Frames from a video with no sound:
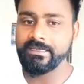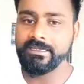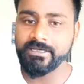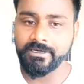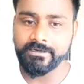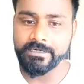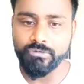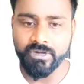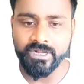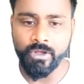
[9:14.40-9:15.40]
here,
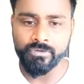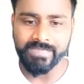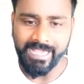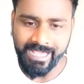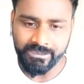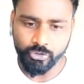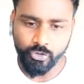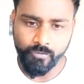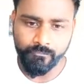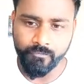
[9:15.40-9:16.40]
new account, and
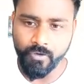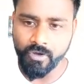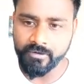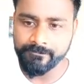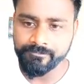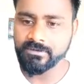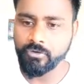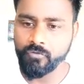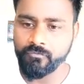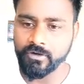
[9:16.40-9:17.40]
go
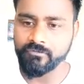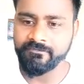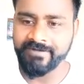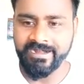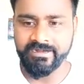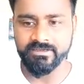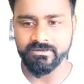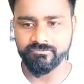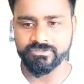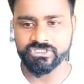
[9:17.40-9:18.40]
for a friend
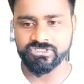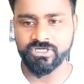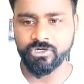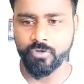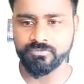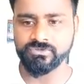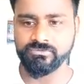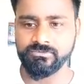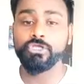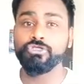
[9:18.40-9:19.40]
here, which is the third
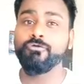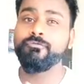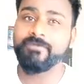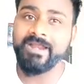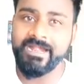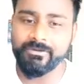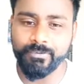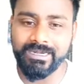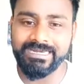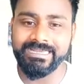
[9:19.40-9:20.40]
option. Your friend
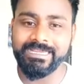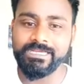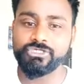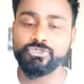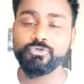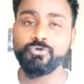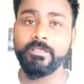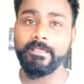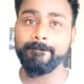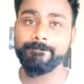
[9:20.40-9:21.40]
will need
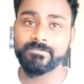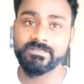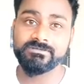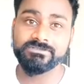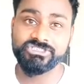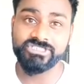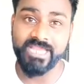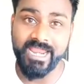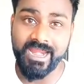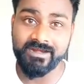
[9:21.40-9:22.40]
to
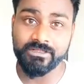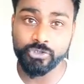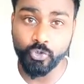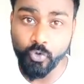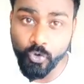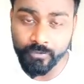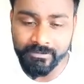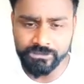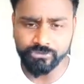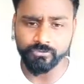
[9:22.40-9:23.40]
share the code
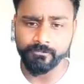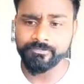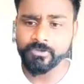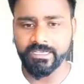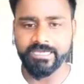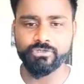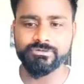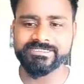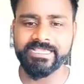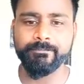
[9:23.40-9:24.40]
with you, and you
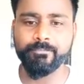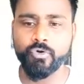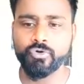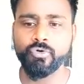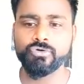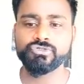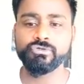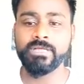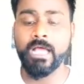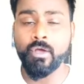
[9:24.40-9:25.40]
will say import code.
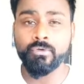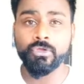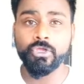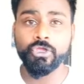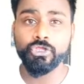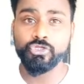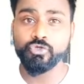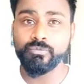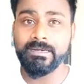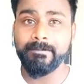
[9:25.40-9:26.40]
So now
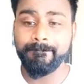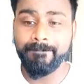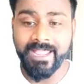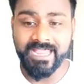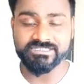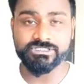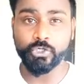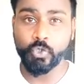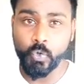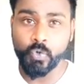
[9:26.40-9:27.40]
you will paste
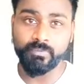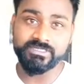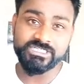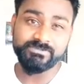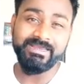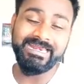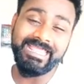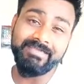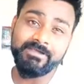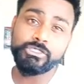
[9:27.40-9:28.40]
the code which has
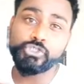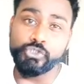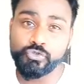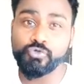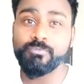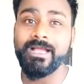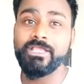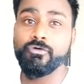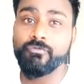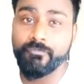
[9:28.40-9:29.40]
been given to you by
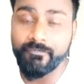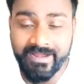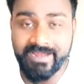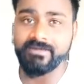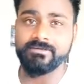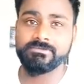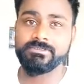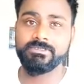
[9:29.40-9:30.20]
your friend,